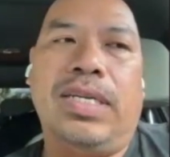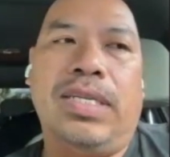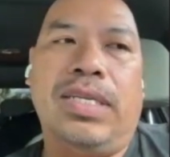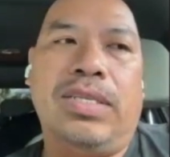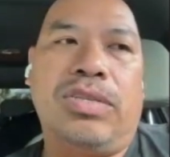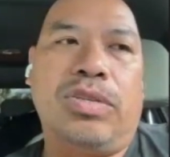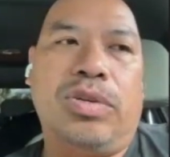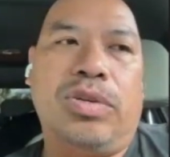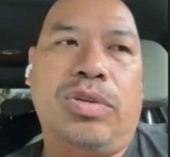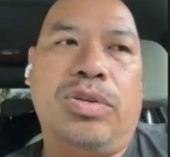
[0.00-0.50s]
And
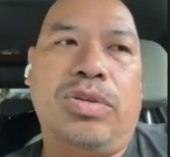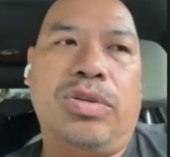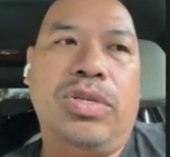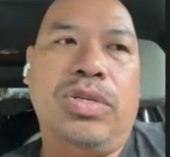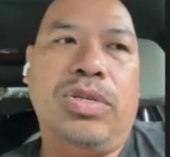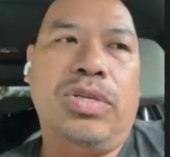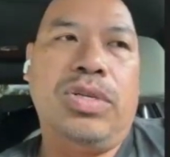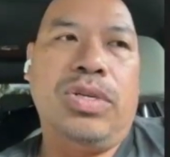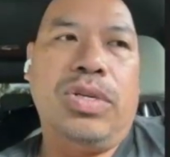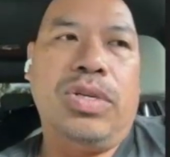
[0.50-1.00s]
so,
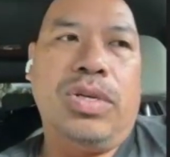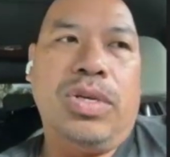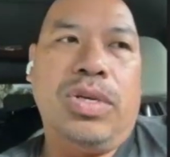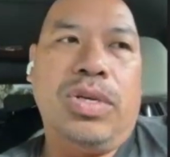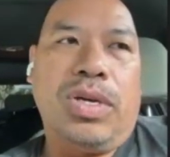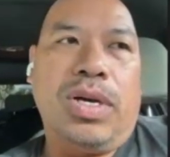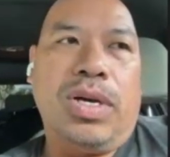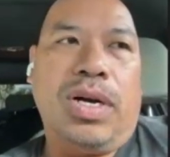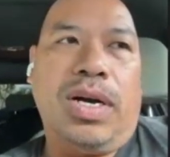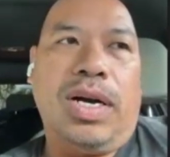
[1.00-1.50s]

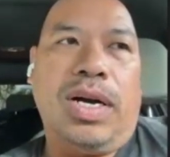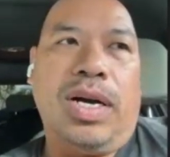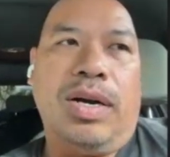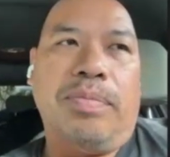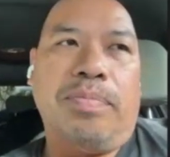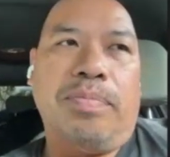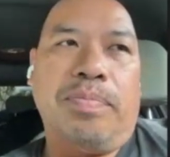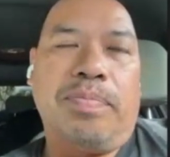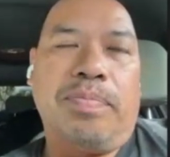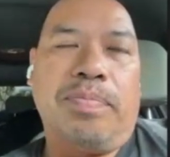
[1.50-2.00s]

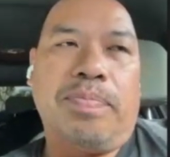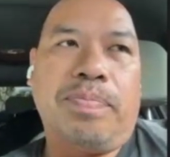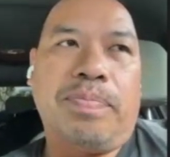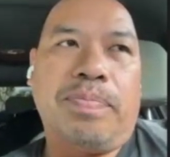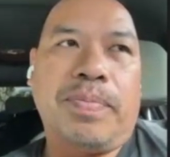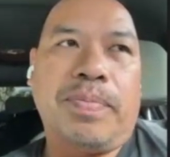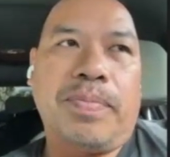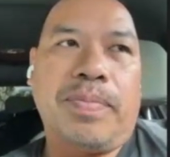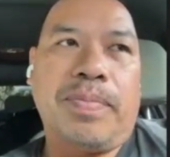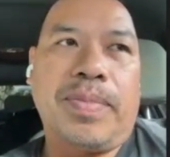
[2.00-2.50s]
um,
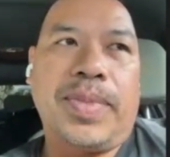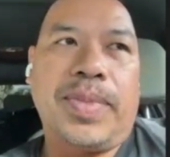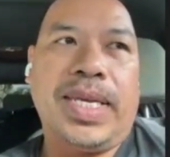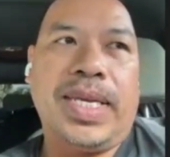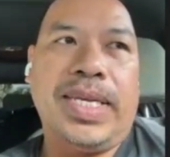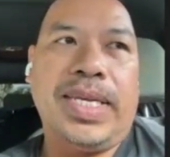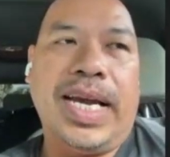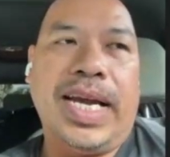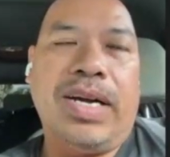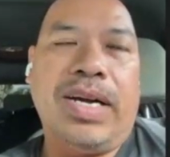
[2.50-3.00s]

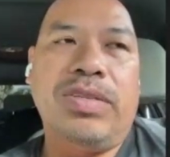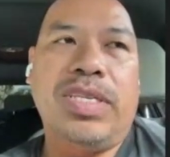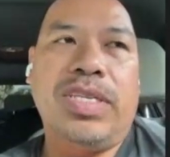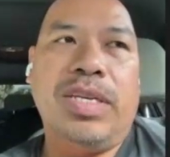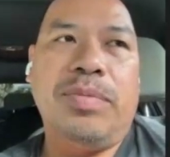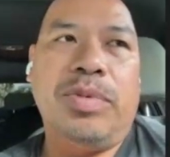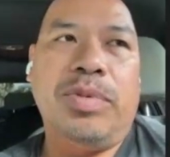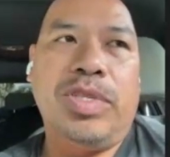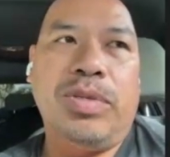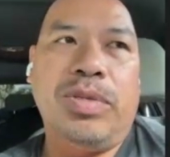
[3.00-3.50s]
yeah, I was
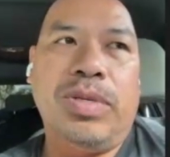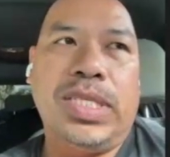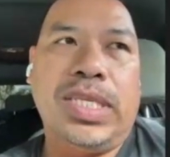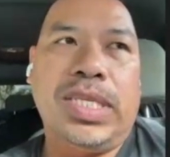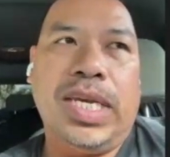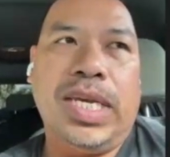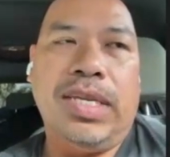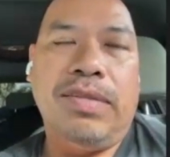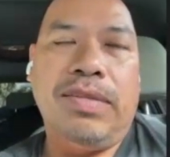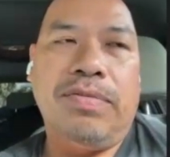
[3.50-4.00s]
able to
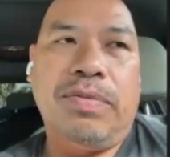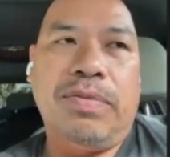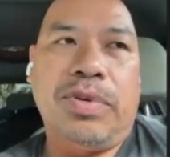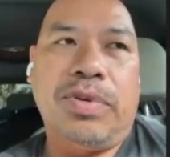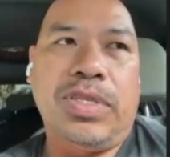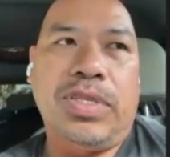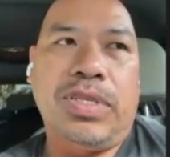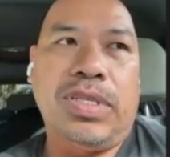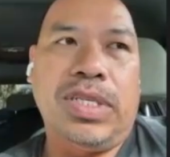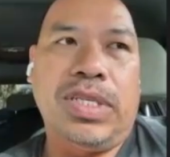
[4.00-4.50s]
attend,
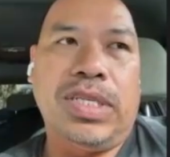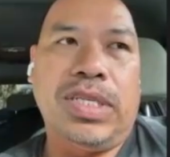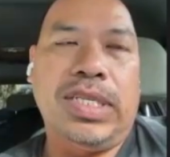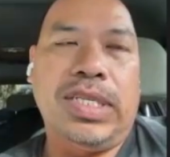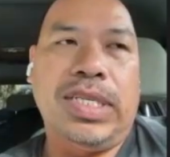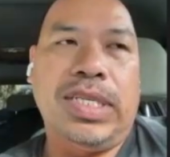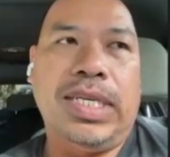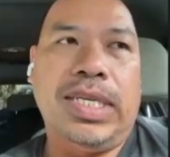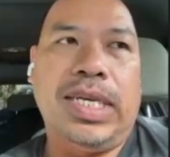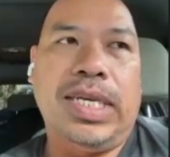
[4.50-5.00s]

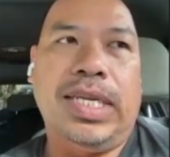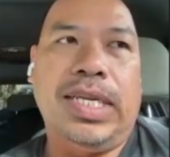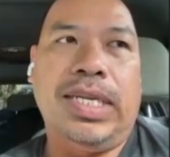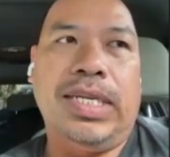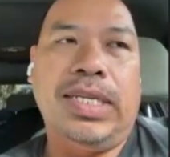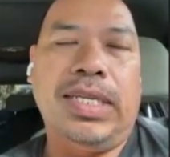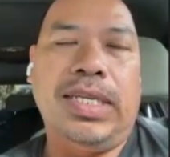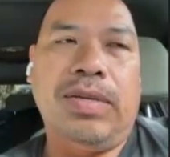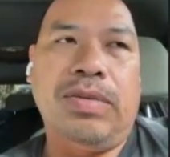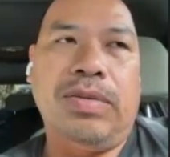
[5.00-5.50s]
fortunately,
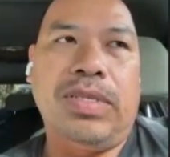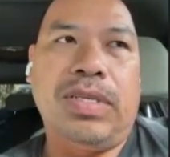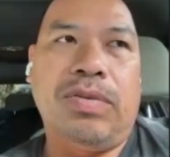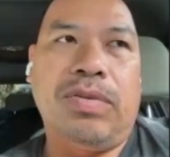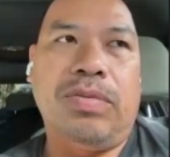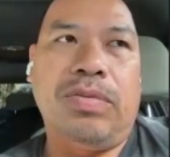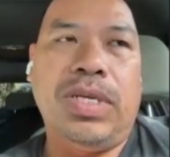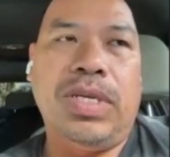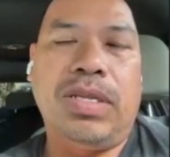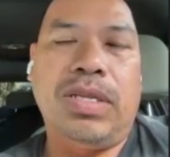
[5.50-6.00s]
and it was a
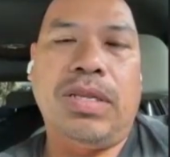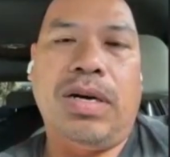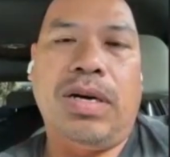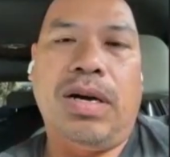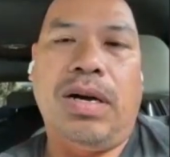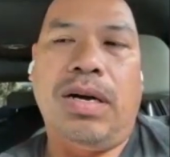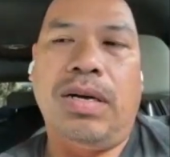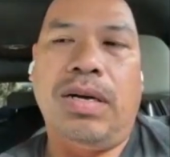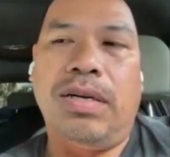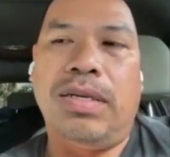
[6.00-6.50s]

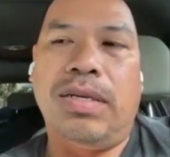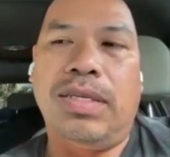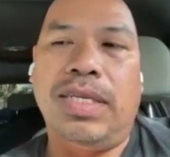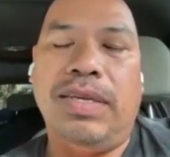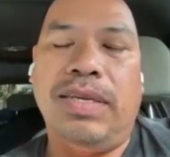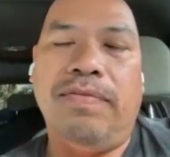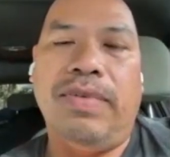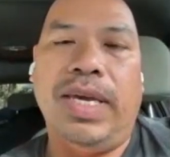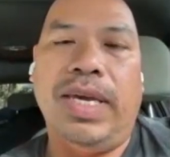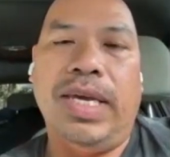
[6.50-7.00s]
week-long
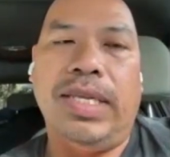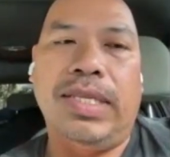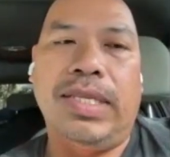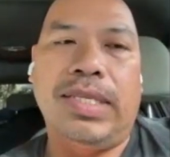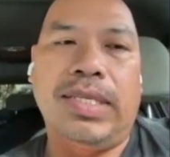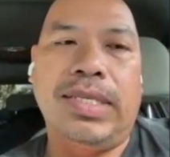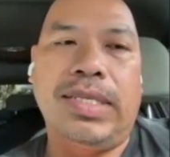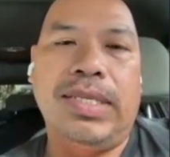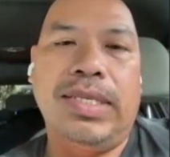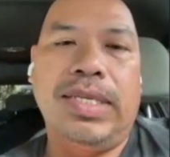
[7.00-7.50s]

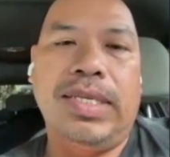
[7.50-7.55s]
event.